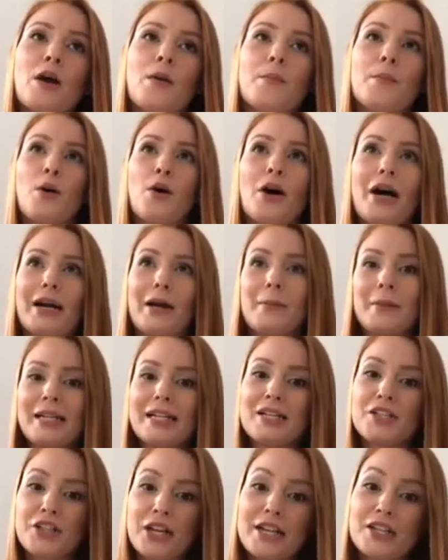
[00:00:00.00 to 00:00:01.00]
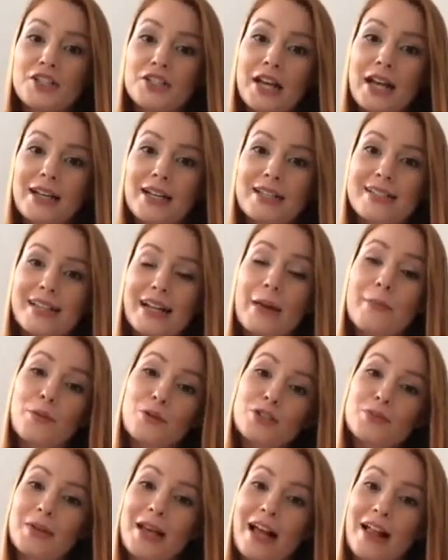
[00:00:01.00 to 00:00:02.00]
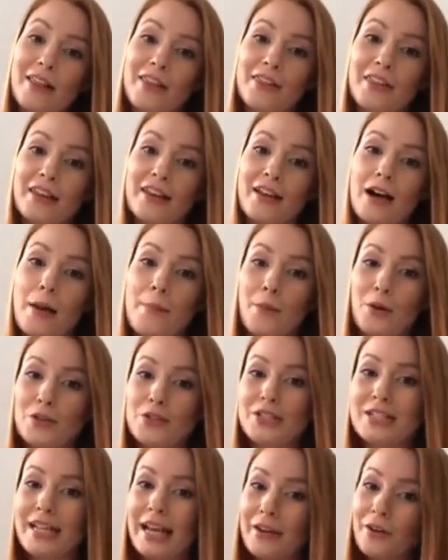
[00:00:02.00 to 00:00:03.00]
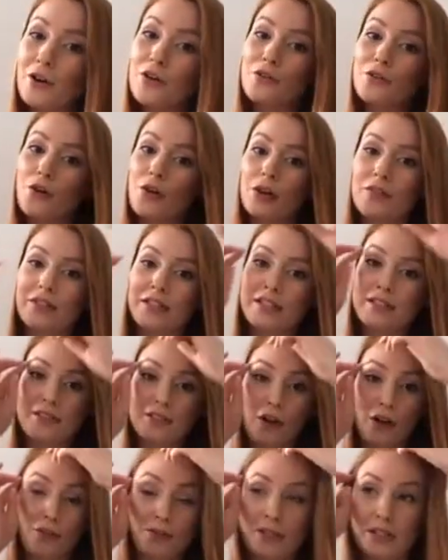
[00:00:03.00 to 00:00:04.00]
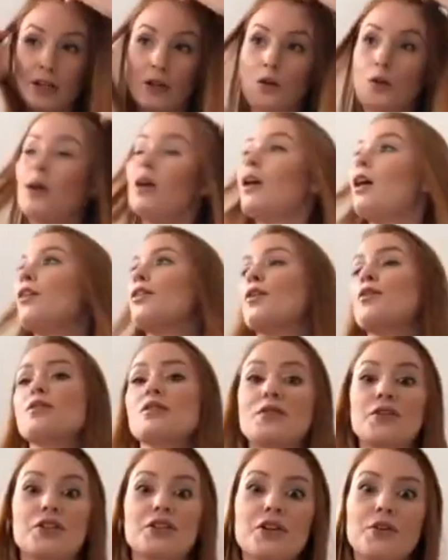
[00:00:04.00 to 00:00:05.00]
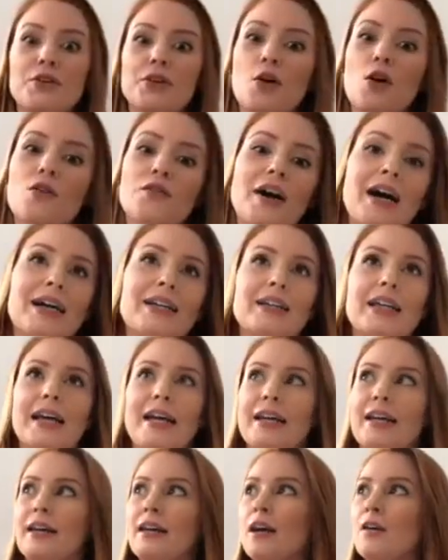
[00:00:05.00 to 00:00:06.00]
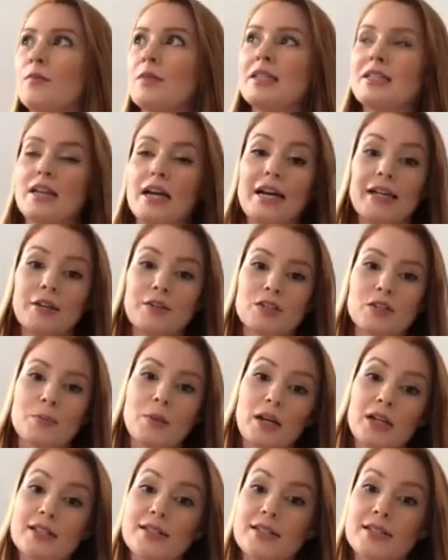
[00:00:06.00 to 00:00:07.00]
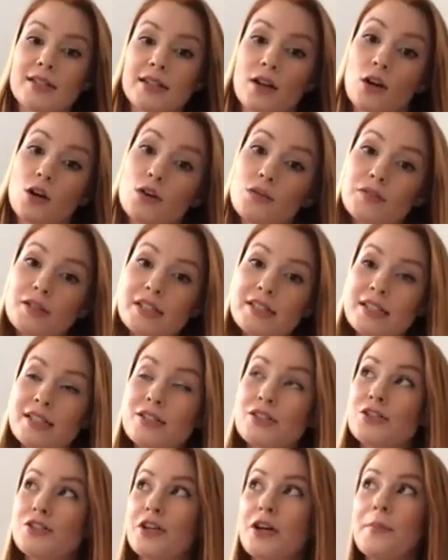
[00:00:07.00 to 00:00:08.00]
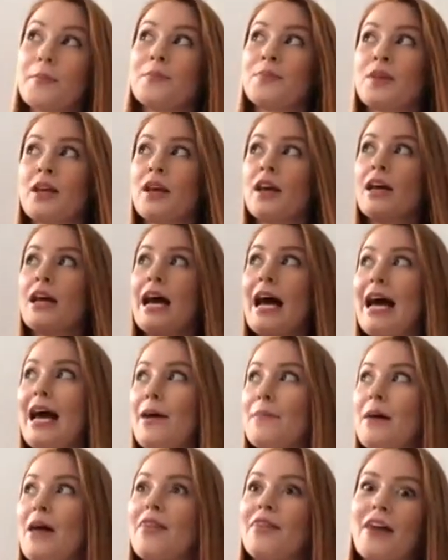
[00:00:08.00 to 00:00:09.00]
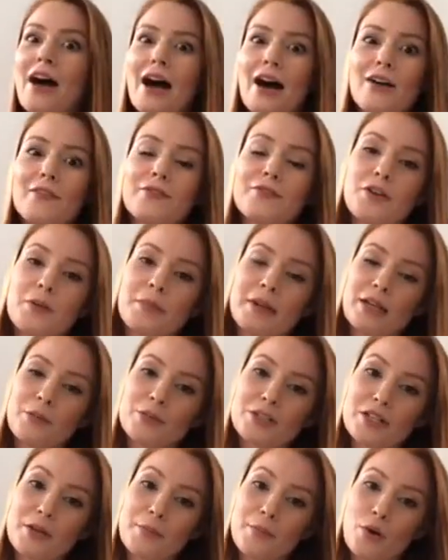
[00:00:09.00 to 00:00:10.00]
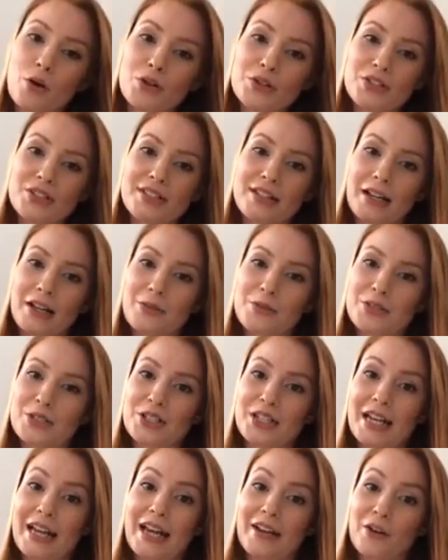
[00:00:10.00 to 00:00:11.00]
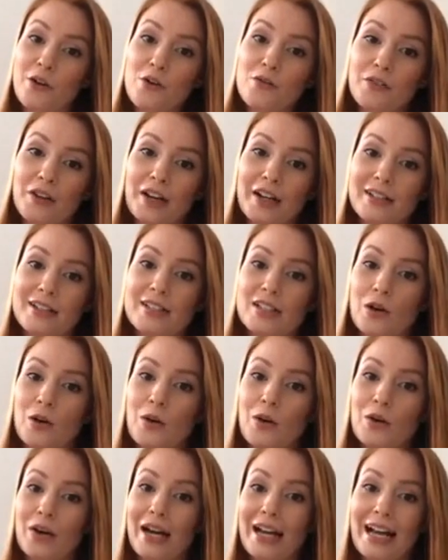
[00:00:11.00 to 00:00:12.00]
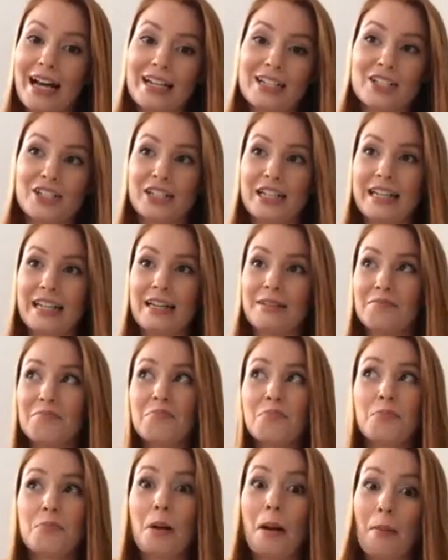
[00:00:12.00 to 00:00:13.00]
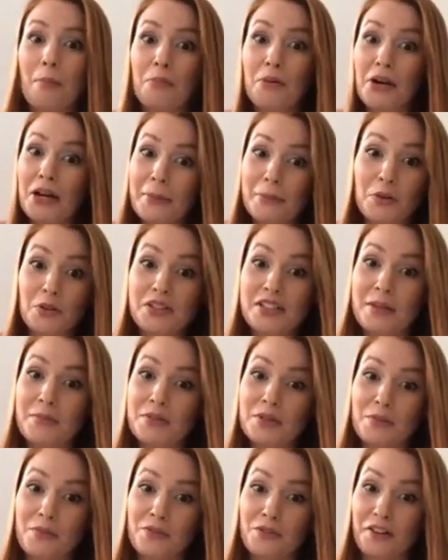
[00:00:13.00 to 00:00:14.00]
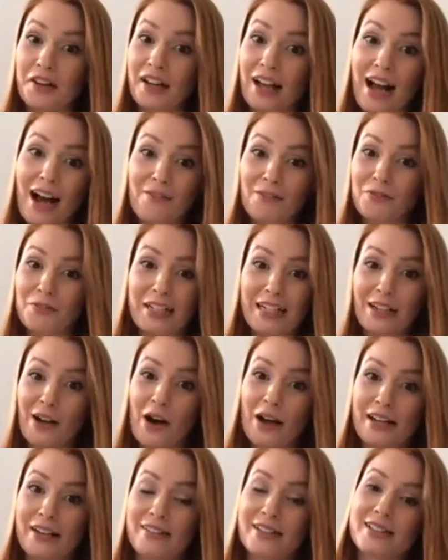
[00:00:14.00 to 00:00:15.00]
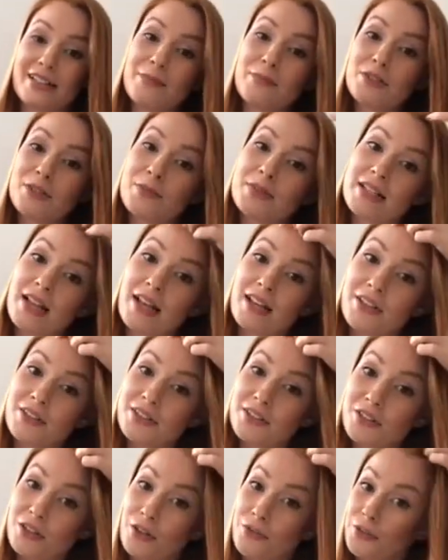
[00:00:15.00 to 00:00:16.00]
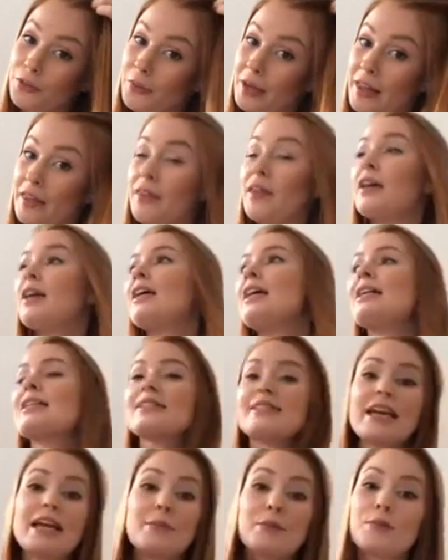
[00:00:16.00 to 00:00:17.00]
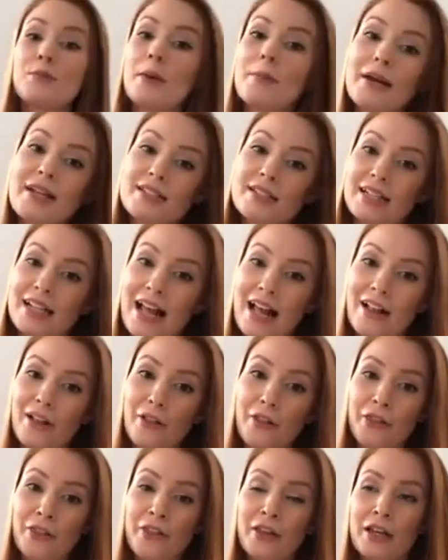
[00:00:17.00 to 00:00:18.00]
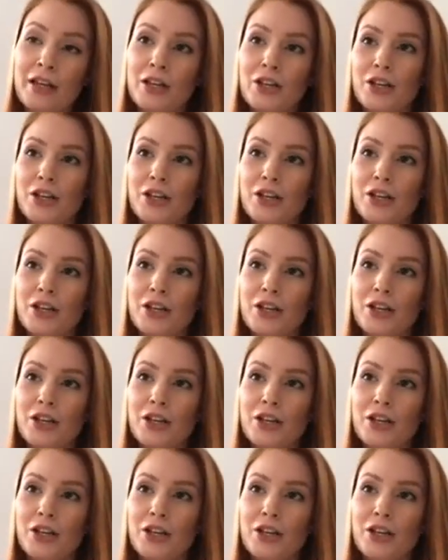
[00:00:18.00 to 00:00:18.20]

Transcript: But I completely changed that and I said I must be healthy. I must get over all of this stuff. So those of you that don't know, I've been diagnosed with polycystic ovary syndrome. That for me was a must that I was going to get over. So I'm pretty much symptom free. I haven't really got any of the symptoms that I used to suffer with. Same with my mental health.